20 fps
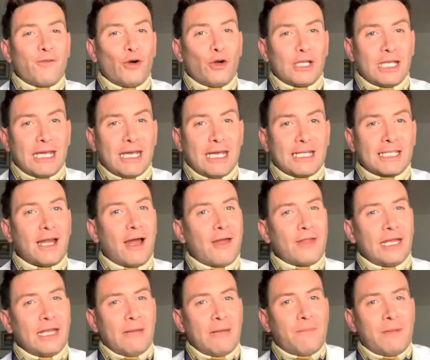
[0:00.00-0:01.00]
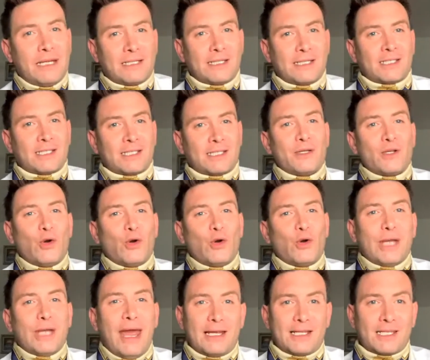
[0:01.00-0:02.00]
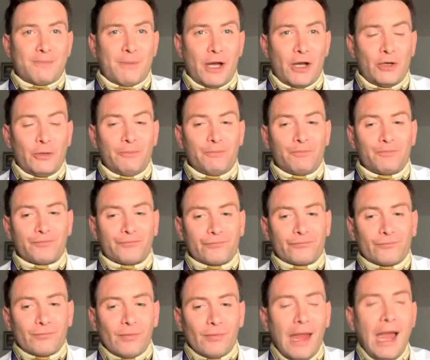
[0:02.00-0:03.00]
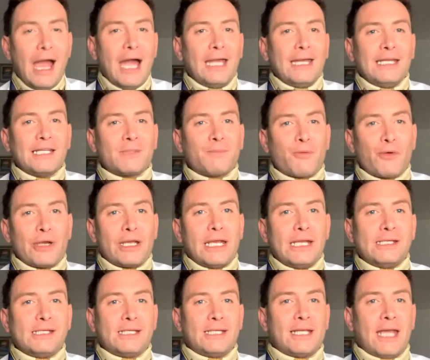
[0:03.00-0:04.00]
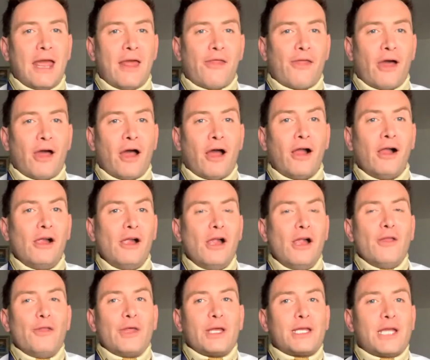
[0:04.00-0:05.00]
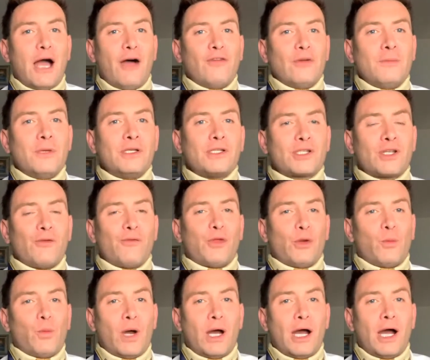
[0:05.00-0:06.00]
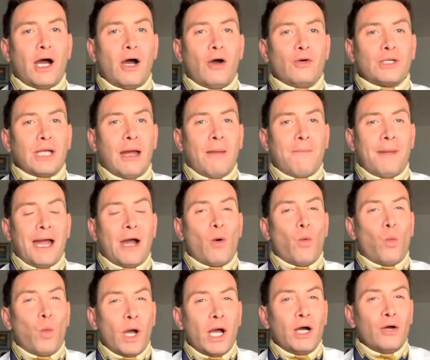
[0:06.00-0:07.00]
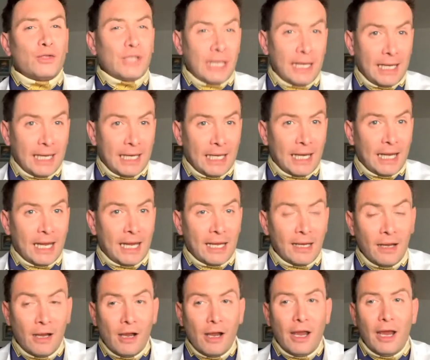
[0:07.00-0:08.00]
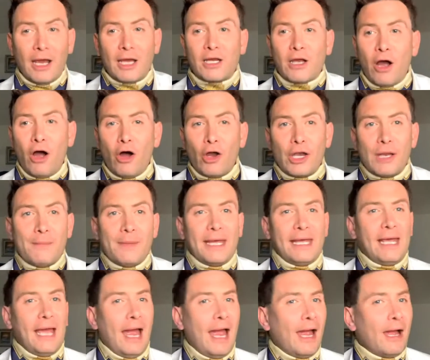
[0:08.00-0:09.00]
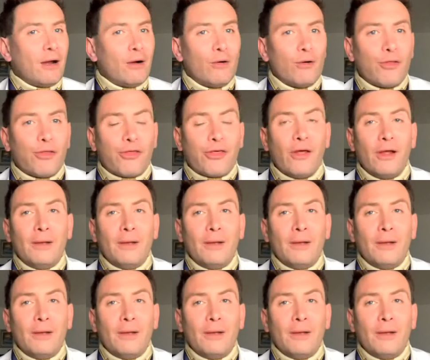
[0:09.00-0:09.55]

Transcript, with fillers: four years, like the Olympics, it's something called Expo, and it's bringing together the governments of the world about world healing, economy, health,